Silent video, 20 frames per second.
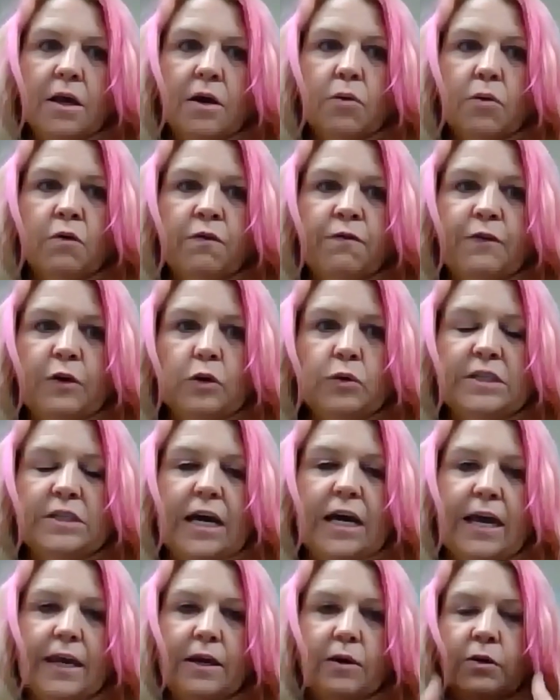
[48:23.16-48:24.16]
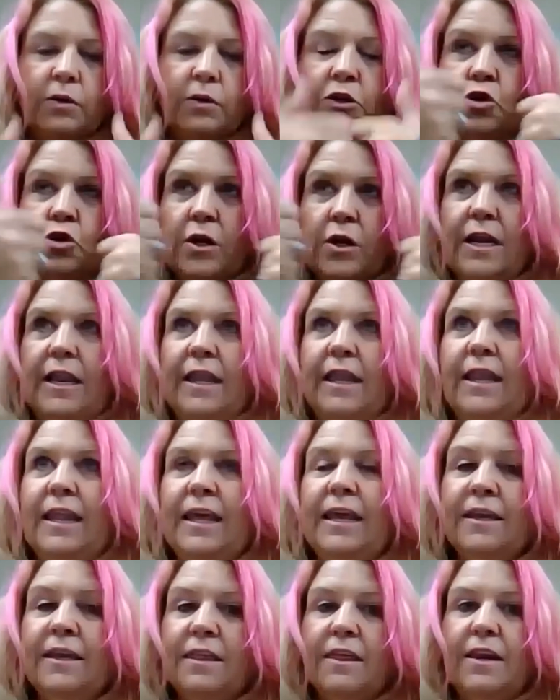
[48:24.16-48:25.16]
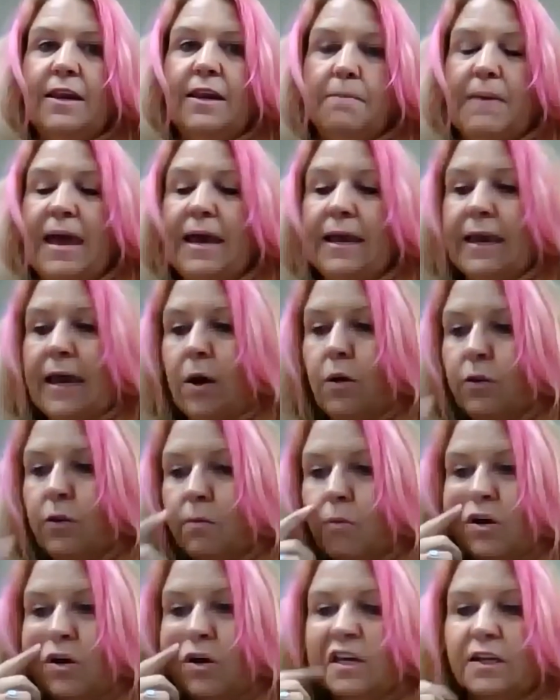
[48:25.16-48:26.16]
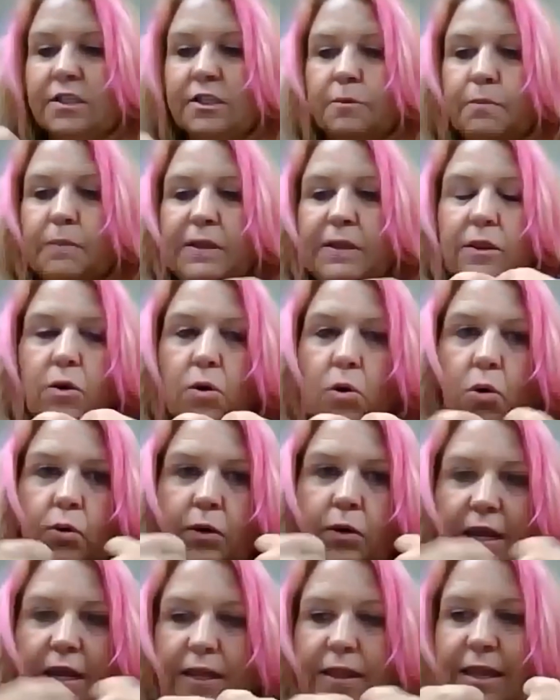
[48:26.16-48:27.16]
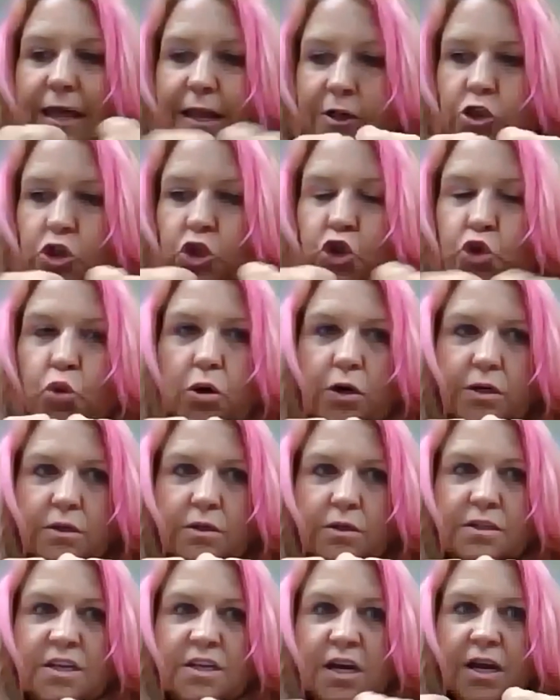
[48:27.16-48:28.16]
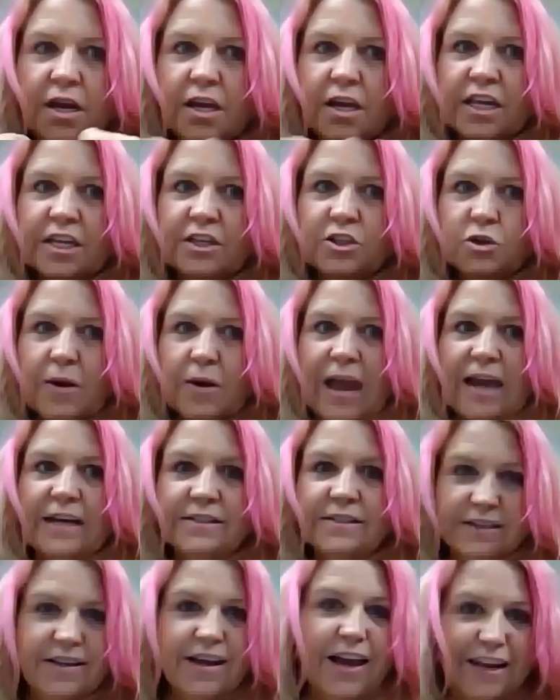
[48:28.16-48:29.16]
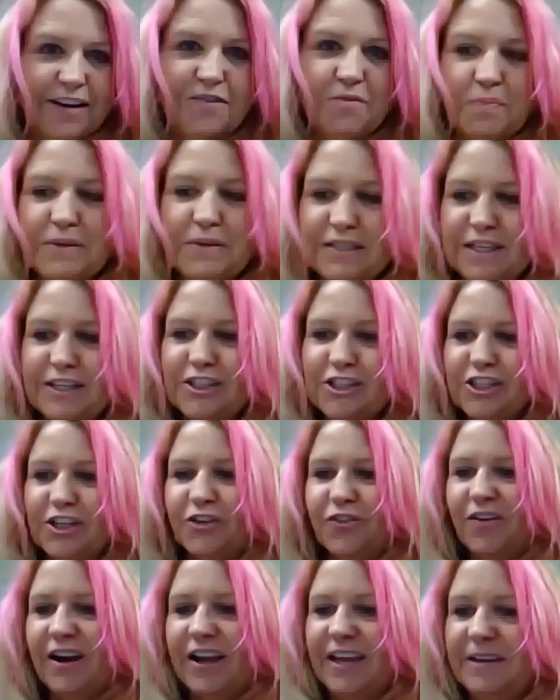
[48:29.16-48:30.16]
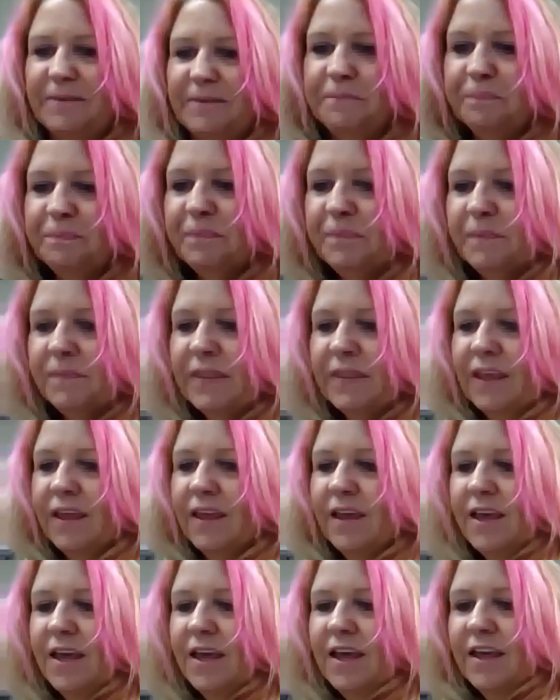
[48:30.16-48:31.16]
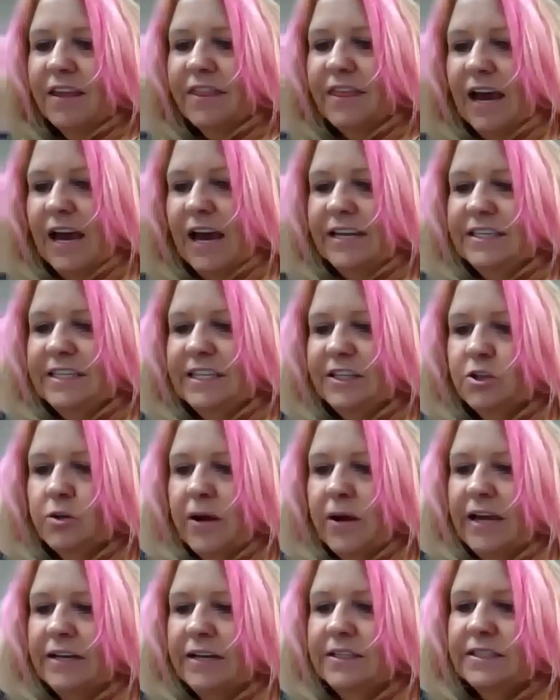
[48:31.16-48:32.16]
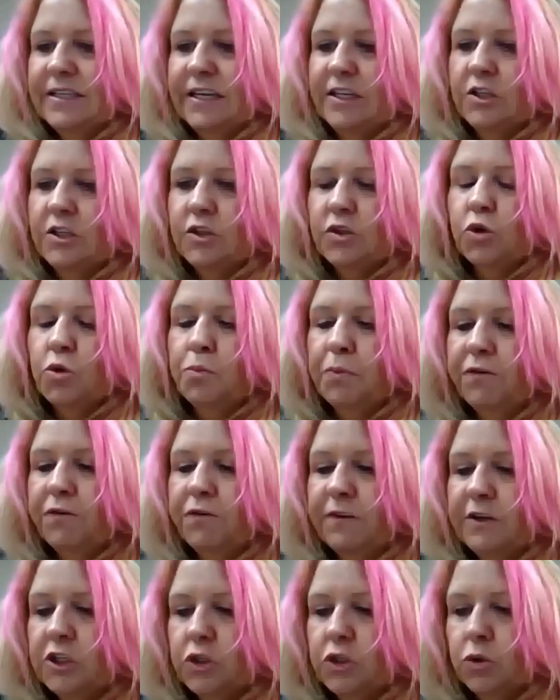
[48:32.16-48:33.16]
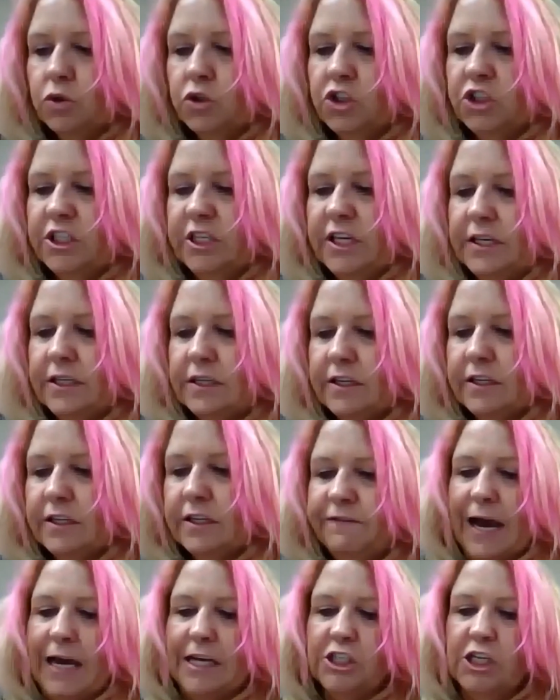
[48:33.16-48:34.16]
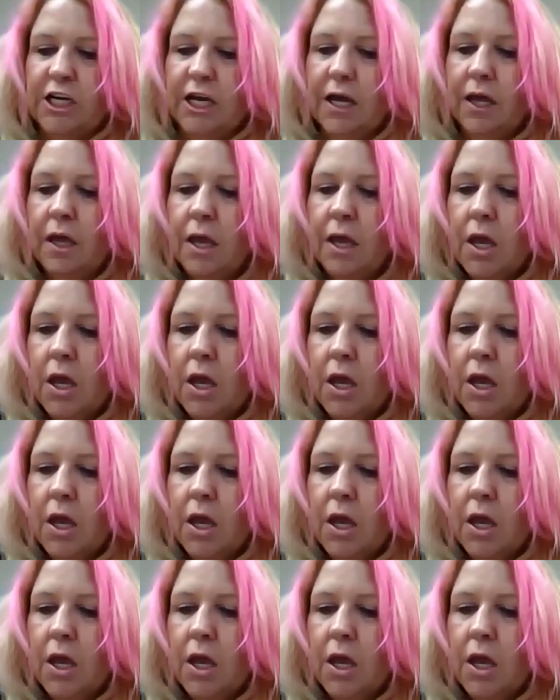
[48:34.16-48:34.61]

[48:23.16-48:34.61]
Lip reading: will feel tight when you try to lengthen it back out in the morning. It's spent the whole night in that shortened, contracted kind of position, right? The IT tract is a superficial sheet of fascia